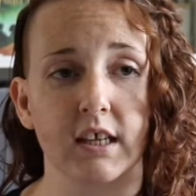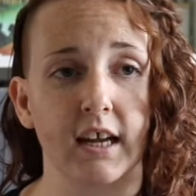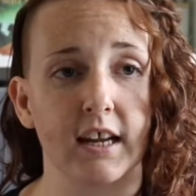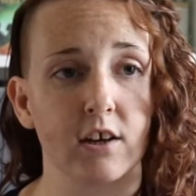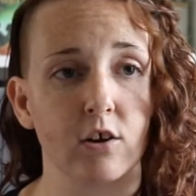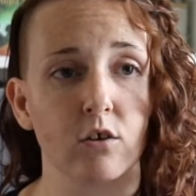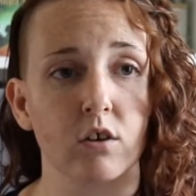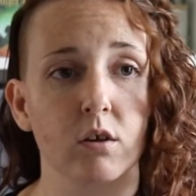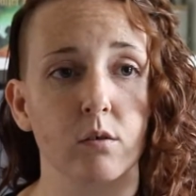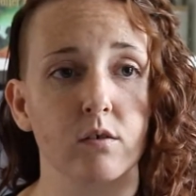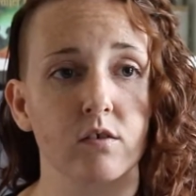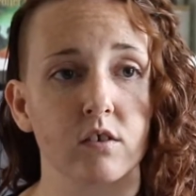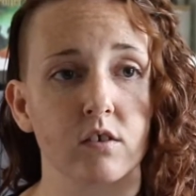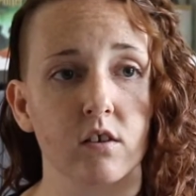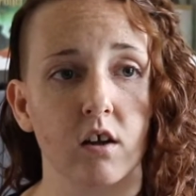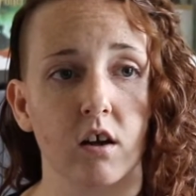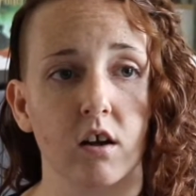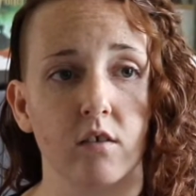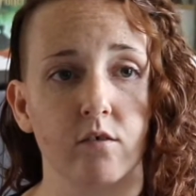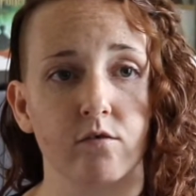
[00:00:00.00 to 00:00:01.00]
I know there was a
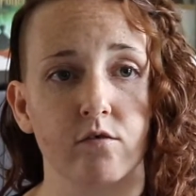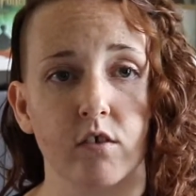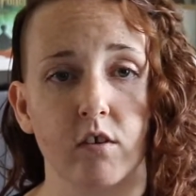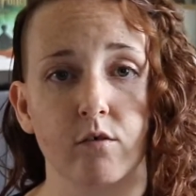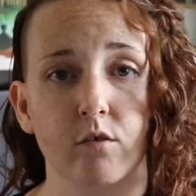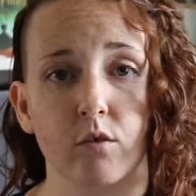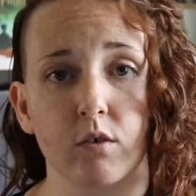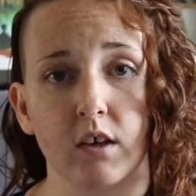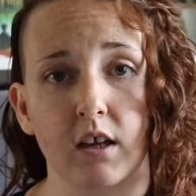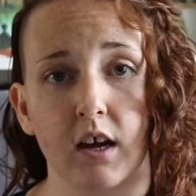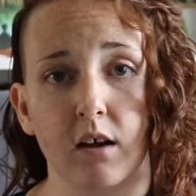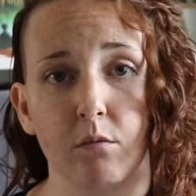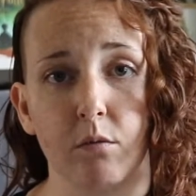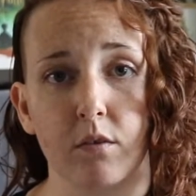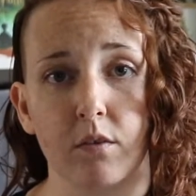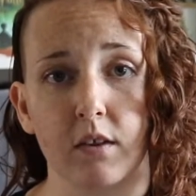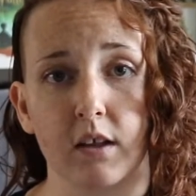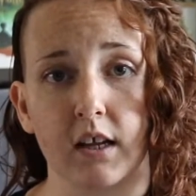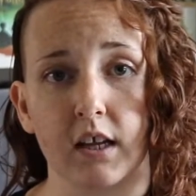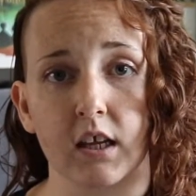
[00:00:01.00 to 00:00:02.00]
ton of stuff going on
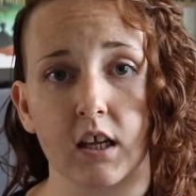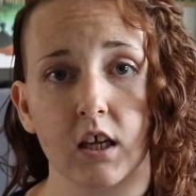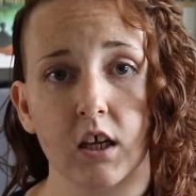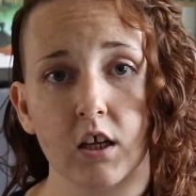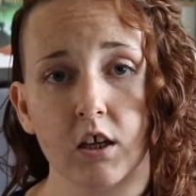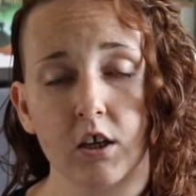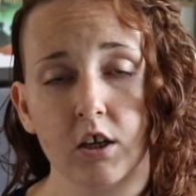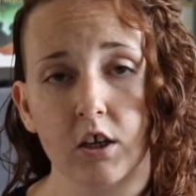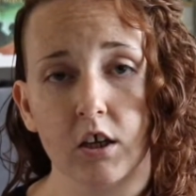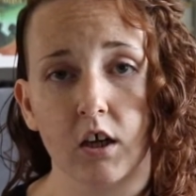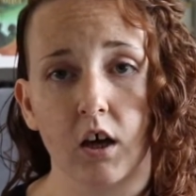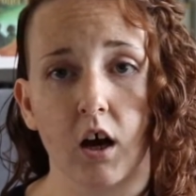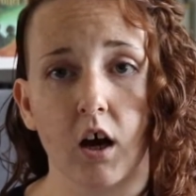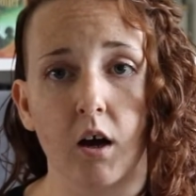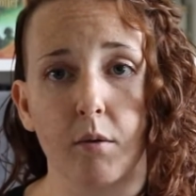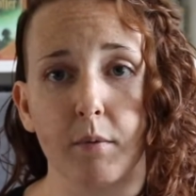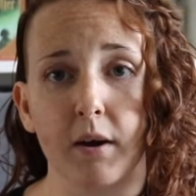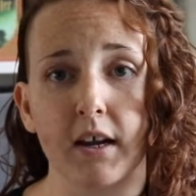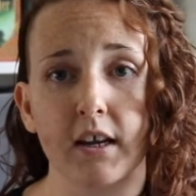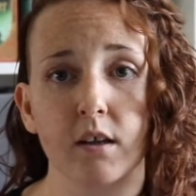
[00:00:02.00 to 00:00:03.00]
with like
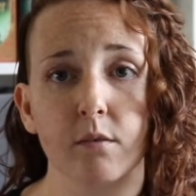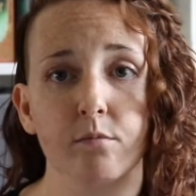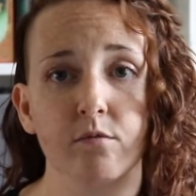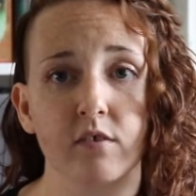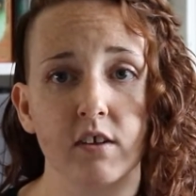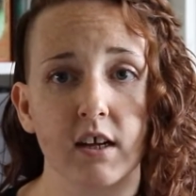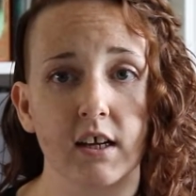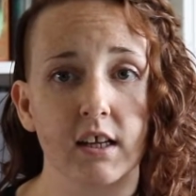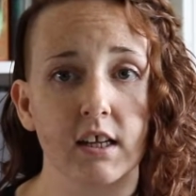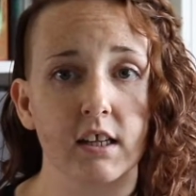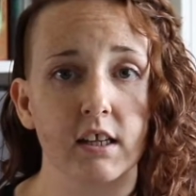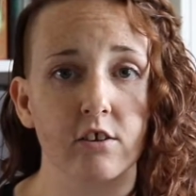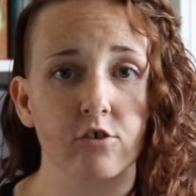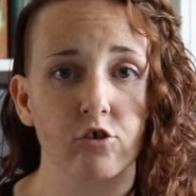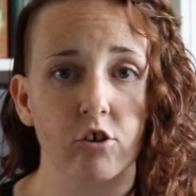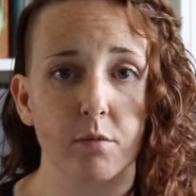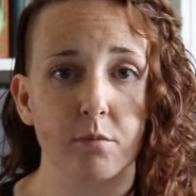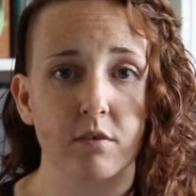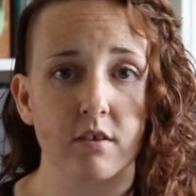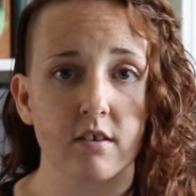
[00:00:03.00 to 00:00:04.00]
items not getting
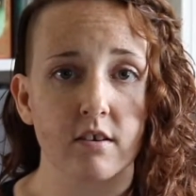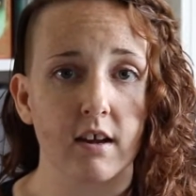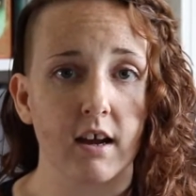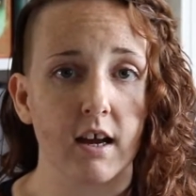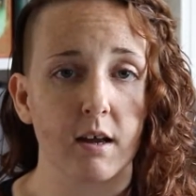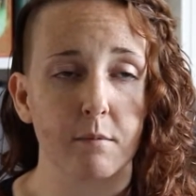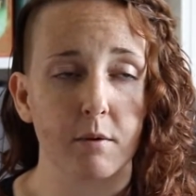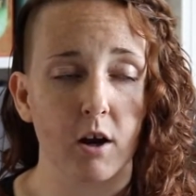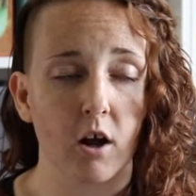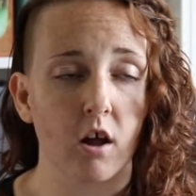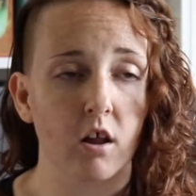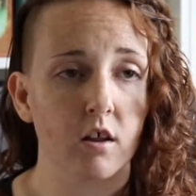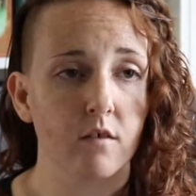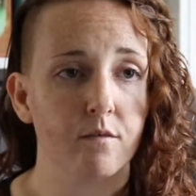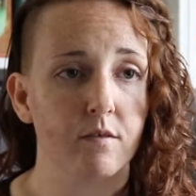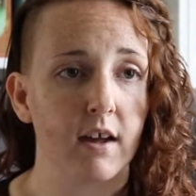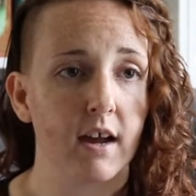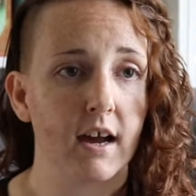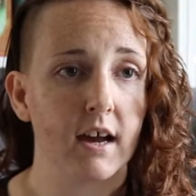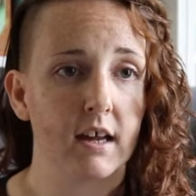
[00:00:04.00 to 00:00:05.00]
shipped in time and all
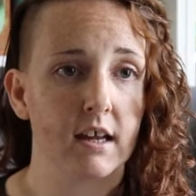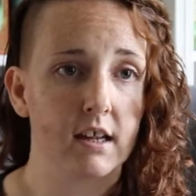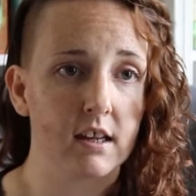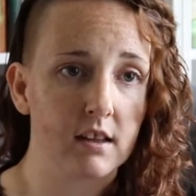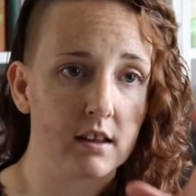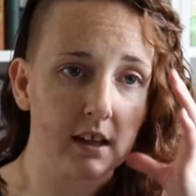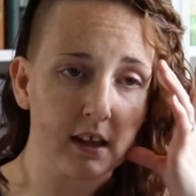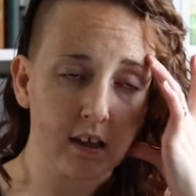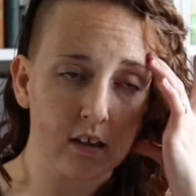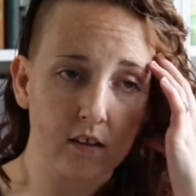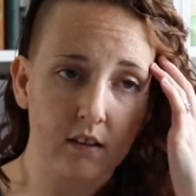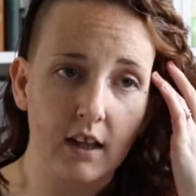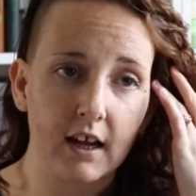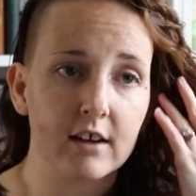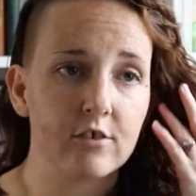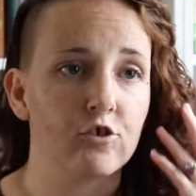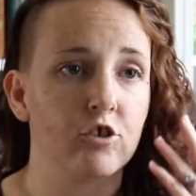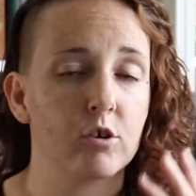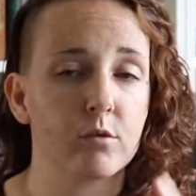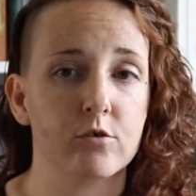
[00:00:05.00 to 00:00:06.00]
of that. And like
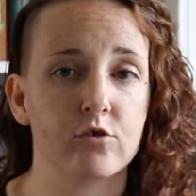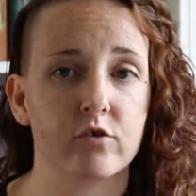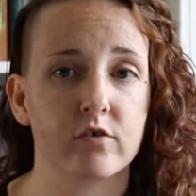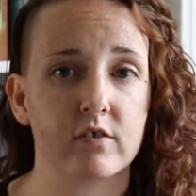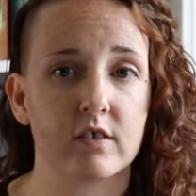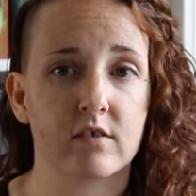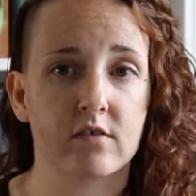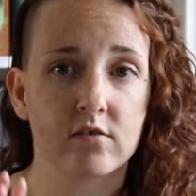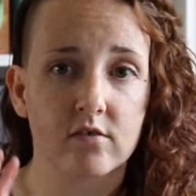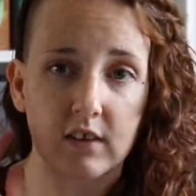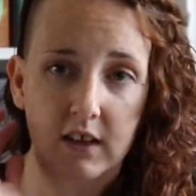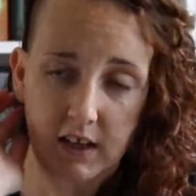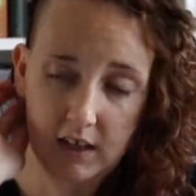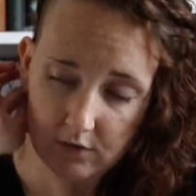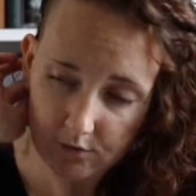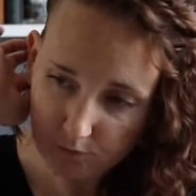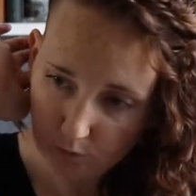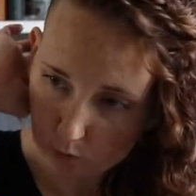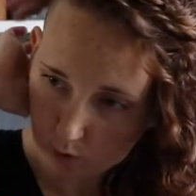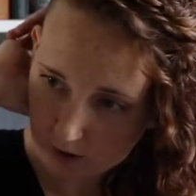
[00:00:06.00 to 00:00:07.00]
last year was just
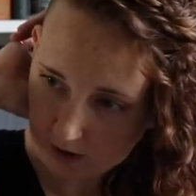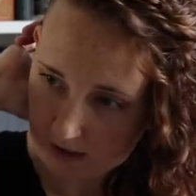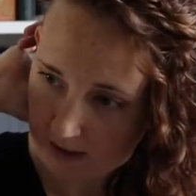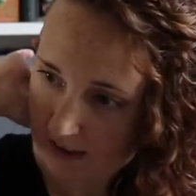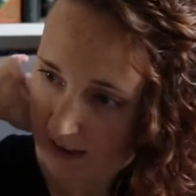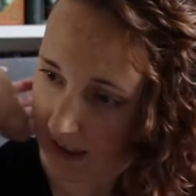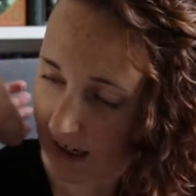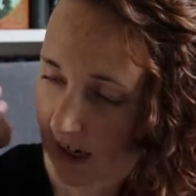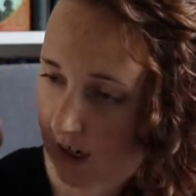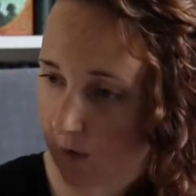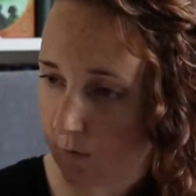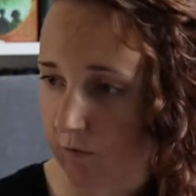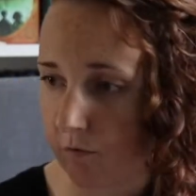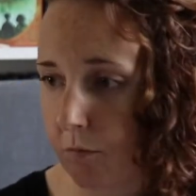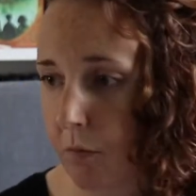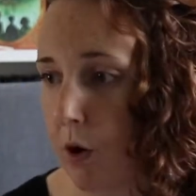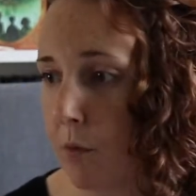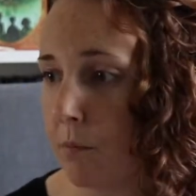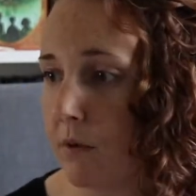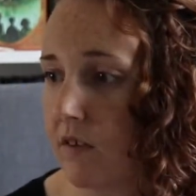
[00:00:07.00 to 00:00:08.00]
insane for any kind of
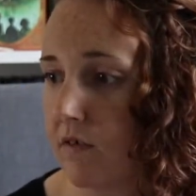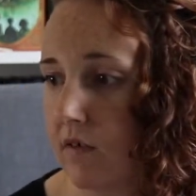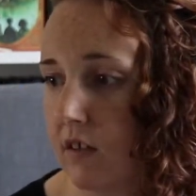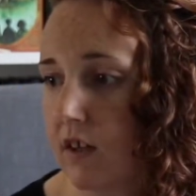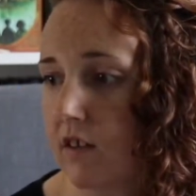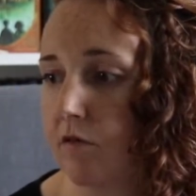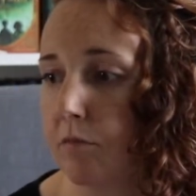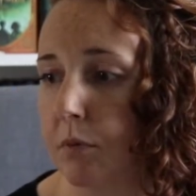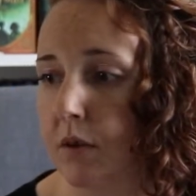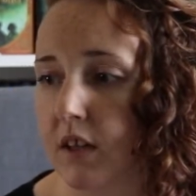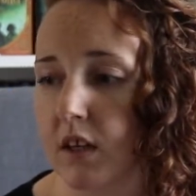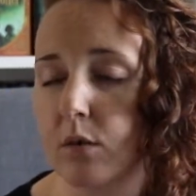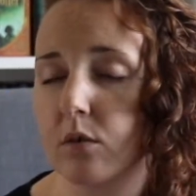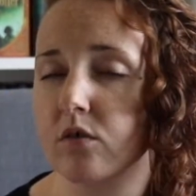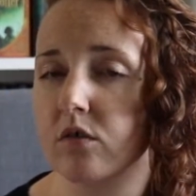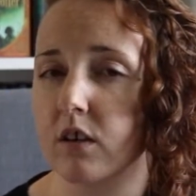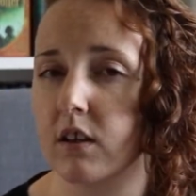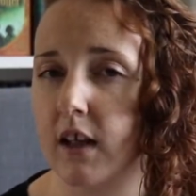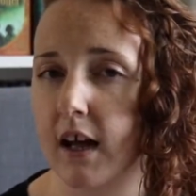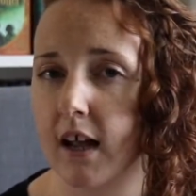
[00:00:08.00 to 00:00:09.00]
small business, but there
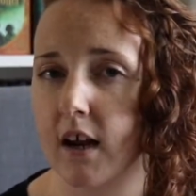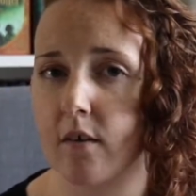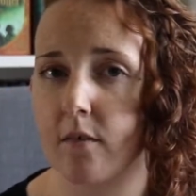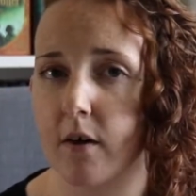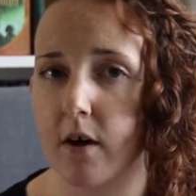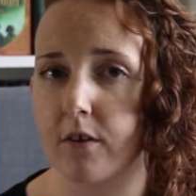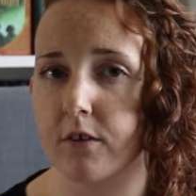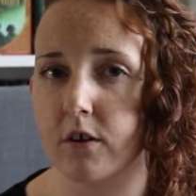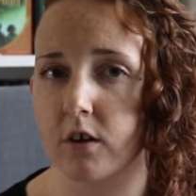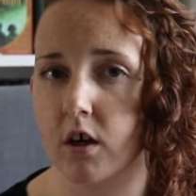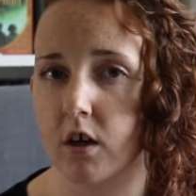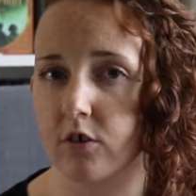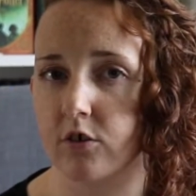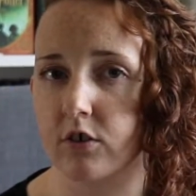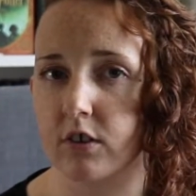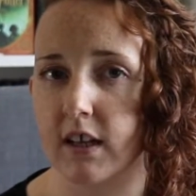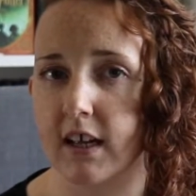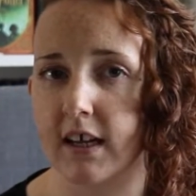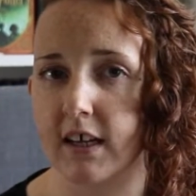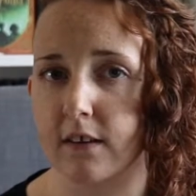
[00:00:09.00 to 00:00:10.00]
was a lot of other
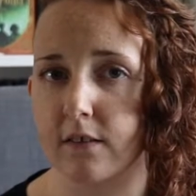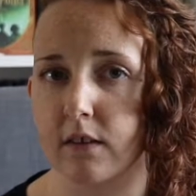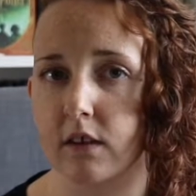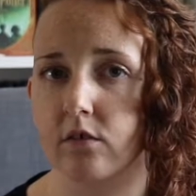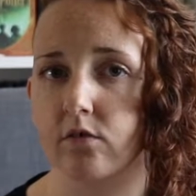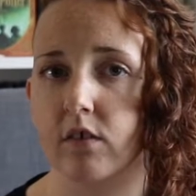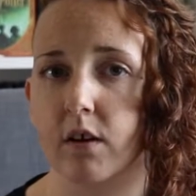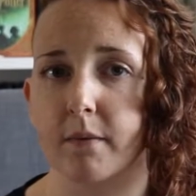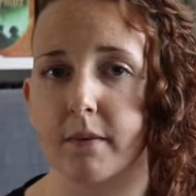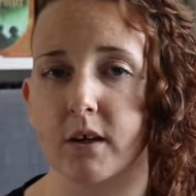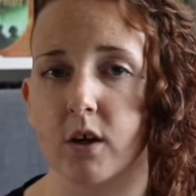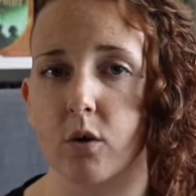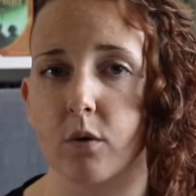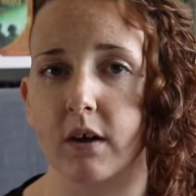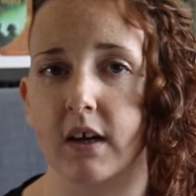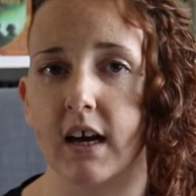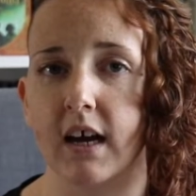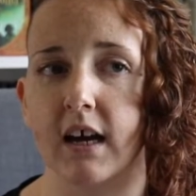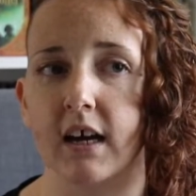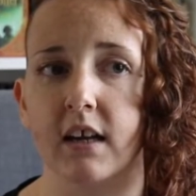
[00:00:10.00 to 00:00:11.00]
underlying things that were
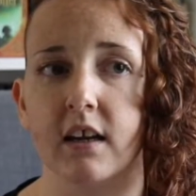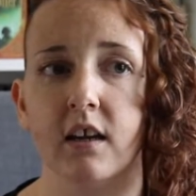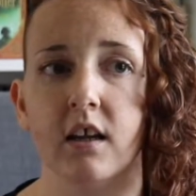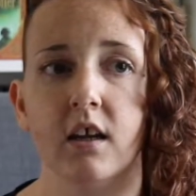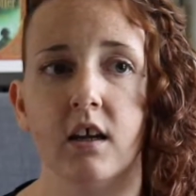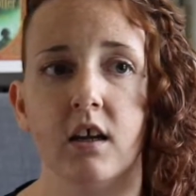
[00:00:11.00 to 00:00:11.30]
going on.